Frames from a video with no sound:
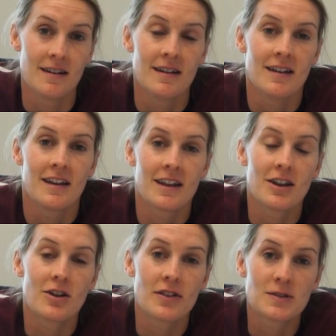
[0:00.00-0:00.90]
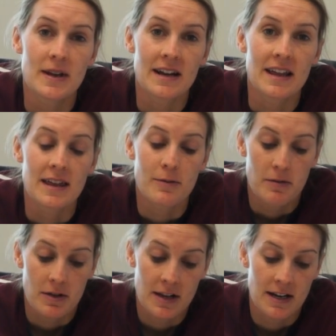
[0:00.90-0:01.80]
You know, this weekend I think
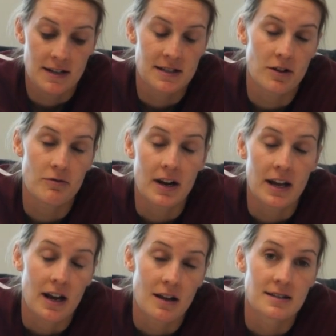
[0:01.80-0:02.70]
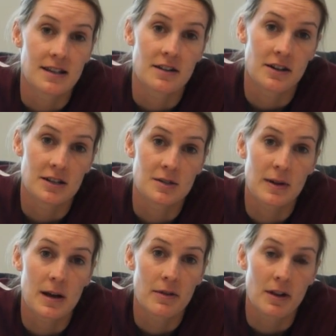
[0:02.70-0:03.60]
we really need to start running on all cylinders,
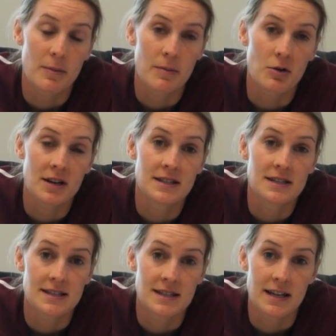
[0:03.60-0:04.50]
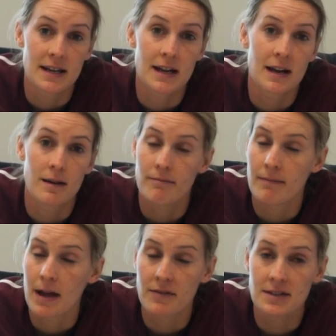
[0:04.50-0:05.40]
become a little bit more consistent.
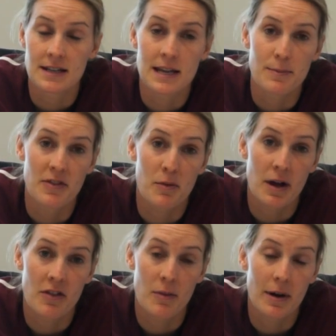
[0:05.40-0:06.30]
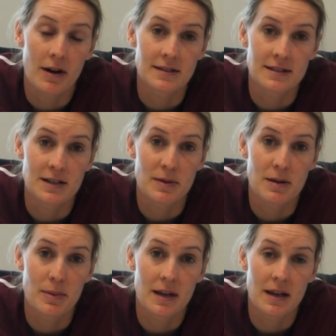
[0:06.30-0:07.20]
Obviously keeping the ball in the park is going to
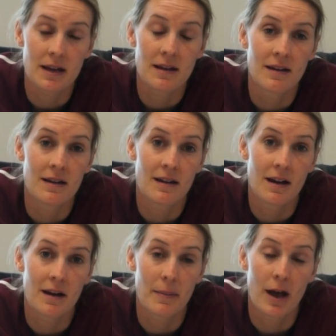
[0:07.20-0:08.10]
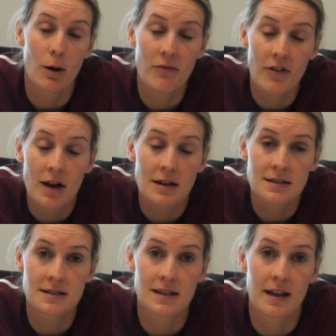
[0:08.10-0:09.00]
be a big help for
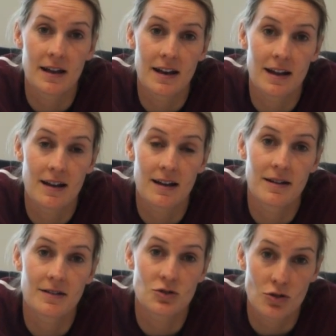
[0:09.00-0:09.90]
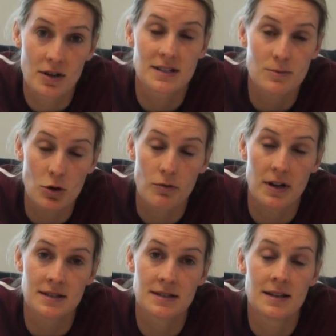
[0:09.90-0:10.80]
us, and scoring some more
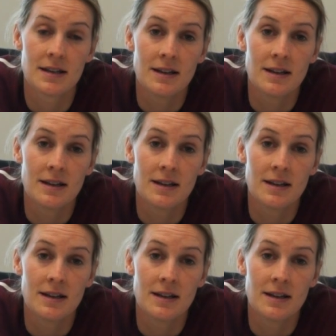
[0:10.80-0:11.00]
runs.